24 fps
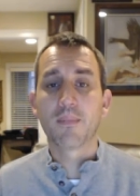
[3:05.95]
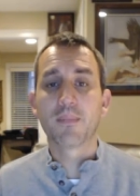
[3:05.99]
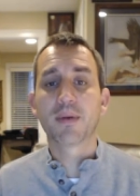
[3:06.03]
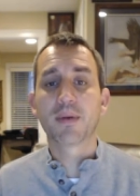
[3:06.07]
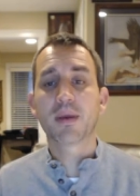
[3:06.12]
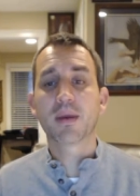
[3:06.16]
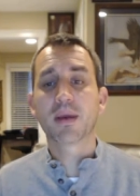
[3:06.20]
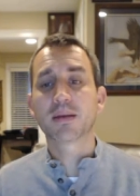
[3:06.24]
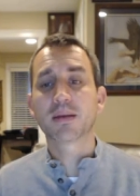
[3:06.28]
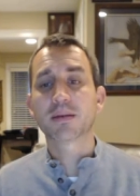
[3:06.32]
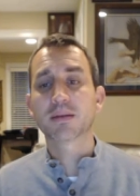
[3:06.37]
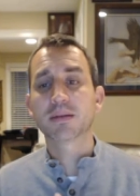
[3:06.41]

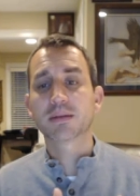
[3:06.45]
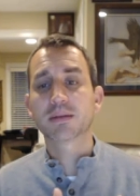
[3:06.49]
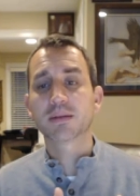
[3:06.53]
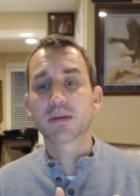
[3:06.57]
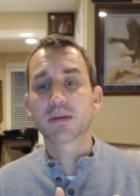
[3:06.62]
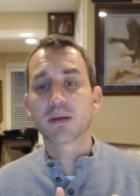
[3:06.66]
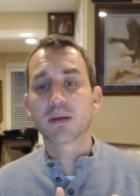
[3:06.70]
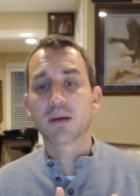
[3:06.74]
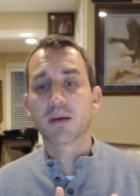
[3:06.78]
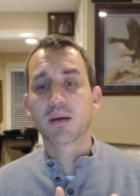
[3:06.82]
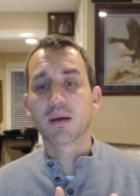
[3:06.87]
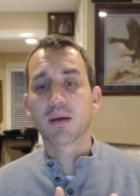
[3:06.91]

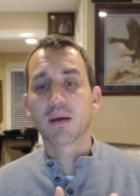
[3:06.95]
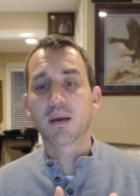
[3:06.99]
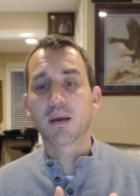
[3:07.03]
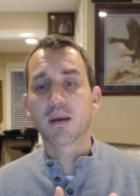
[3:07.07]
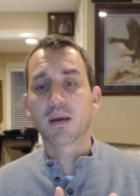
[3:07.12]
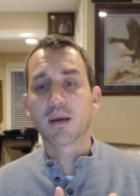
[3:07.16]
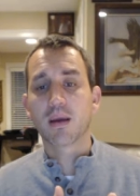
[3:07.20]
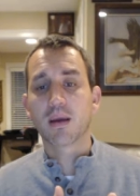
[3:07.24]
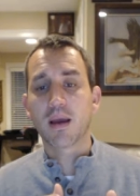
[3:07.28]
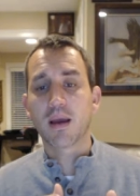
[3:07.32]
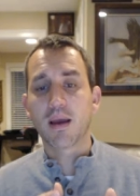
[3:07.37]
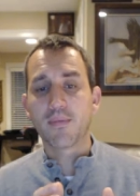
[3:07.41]
Because
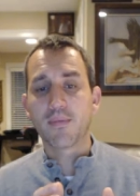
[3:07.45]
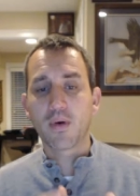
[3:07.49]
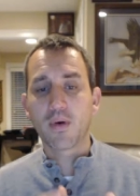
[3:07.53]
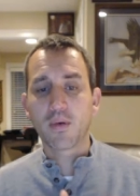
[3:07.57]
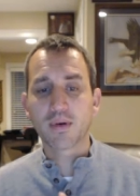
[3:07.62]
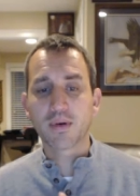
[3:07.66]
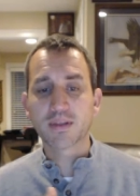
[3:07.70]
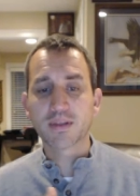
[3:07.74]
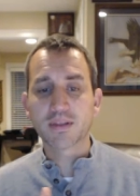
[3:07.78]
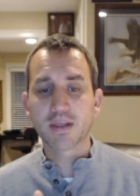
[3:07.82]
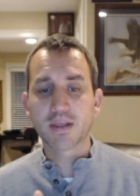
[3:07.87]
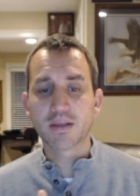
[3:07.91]
I've
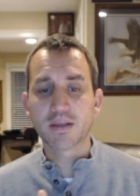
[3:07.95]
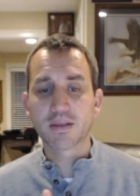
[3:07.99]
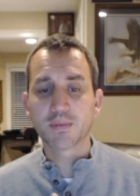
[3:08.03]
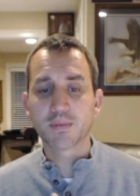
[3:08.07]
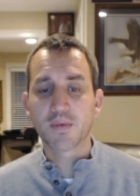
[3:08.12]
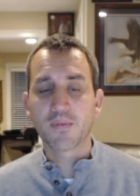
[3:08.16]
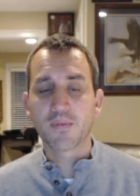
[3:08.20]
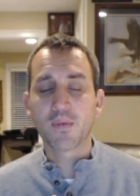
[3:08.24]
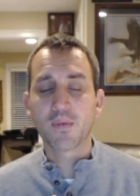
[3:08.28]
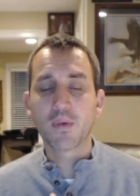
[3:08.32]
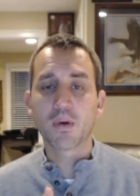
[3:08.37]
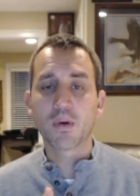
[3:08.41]
always said this
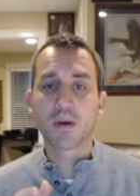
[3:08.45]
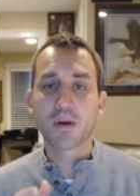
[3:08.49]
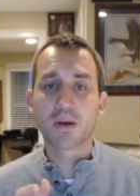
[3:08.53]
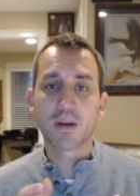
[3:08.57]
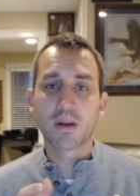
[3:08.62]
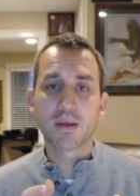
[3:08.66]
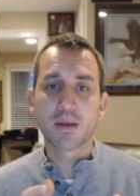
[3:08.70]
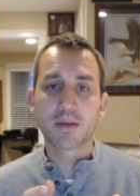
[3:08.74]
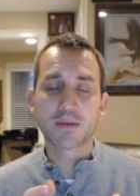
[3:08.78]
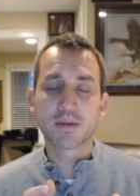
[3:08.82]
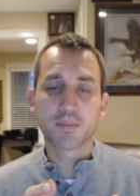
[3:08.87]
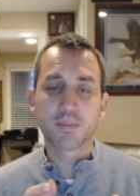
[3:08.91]

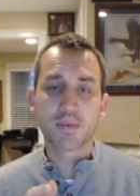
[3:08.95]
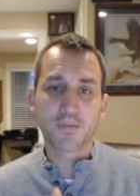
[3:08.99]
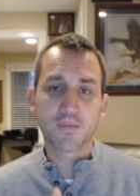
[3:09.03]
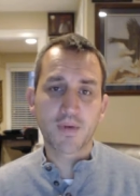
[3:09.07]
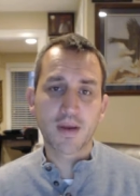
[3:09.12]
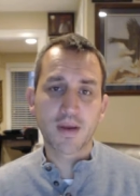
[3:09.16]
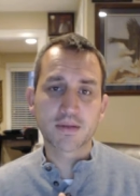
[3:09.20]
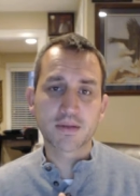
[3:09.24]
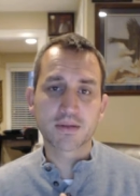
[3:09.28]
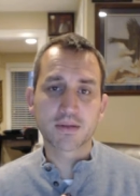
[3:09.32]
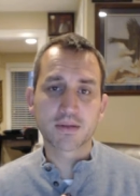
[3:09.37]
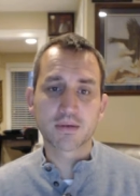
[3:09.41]
before, as a
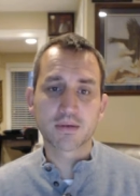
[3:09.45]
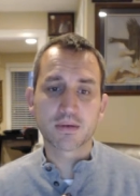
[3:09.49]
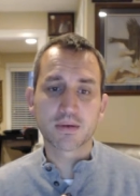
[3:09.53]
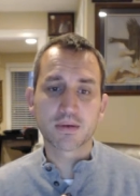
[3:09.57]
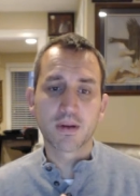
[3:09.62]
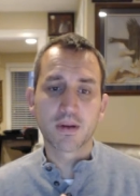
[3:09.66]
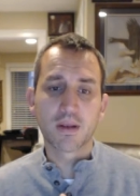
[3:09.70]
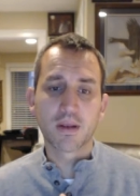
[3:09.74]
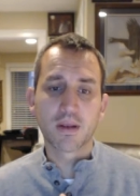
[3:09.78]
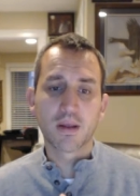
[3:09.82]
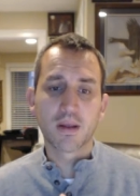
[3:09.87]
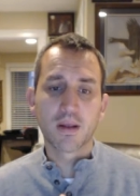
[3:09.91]

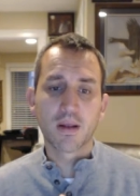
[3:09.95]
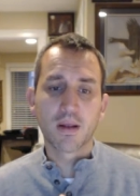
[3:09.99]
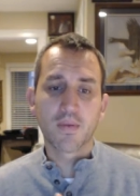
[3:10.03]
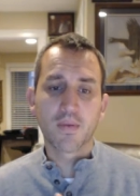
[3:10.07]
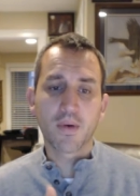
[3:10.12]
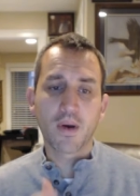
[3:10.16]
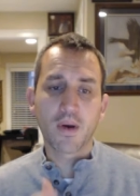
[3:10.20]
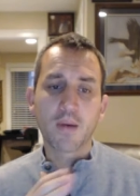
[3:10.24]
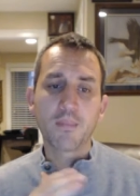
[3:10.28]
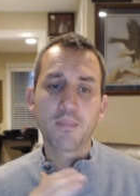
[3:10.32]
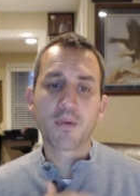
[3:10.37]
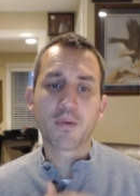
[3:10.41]
professor,
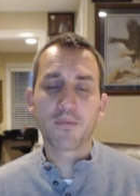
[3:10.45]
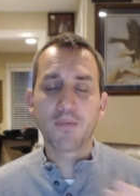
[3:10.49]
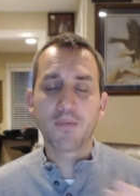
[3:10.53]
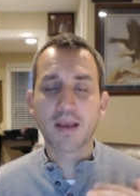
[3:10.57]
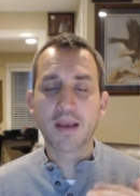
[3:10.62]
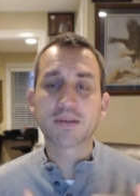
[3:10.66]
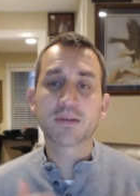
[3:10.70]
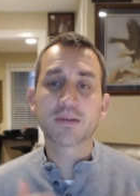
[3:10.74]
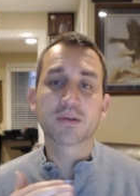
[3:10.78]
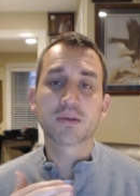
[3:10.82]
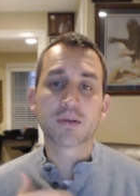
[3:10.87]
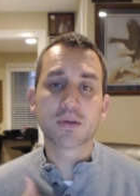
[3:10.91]
there are
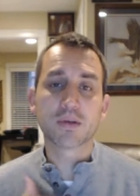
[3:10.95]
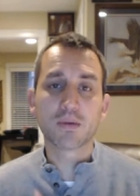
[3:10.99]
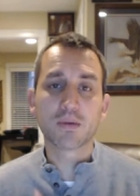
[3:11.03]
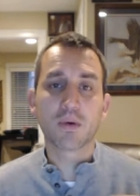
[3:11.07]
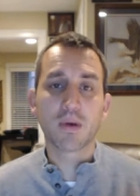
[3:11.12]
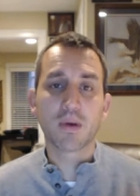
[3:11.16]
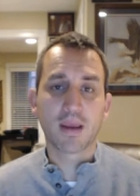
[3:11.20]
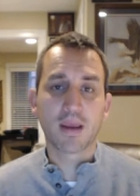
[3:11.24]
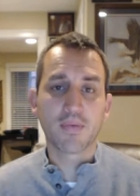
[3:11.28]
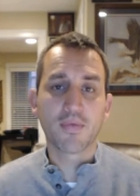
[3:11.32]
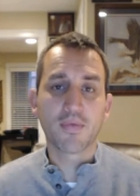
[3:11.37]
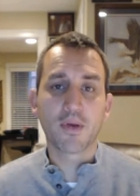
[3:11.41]
professors who
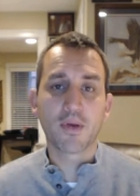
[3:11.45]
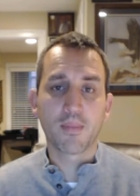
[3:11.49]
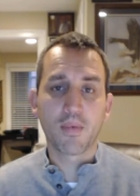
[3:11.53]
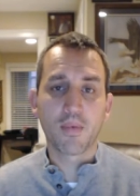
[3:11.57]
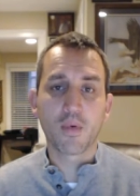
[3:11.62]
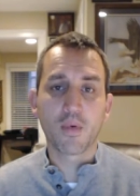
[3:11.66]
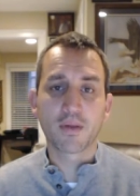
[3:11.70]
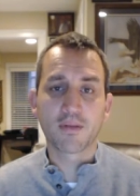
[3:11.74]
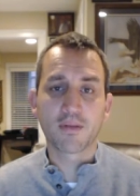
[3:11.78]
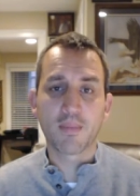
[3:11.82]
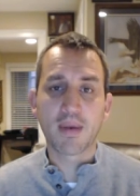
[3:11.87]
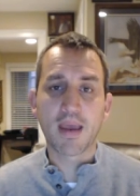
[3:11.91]
will get their
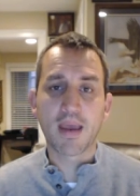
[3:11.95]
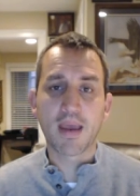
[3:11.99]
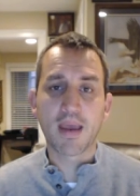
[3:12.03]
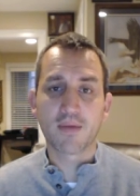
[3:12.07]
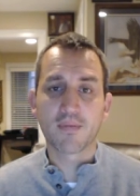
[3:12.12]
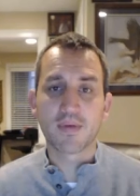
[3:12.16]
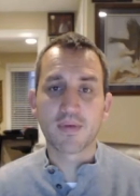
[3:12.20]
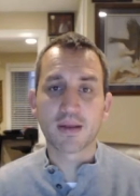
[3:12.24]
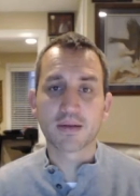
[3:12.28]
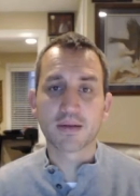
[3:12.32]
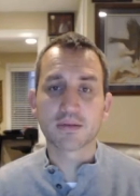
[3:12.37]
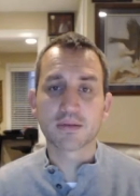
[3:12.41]
points back
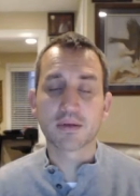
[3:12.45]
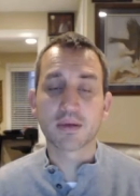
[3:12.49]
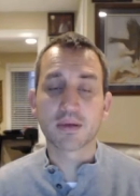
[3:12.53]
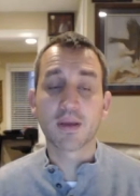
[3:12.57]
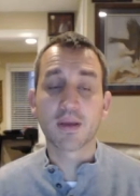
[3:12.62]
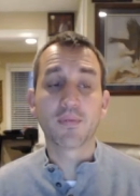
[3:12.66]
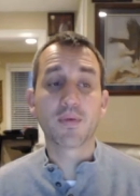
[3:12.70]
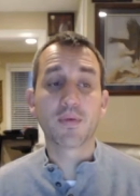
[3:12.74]
eventually.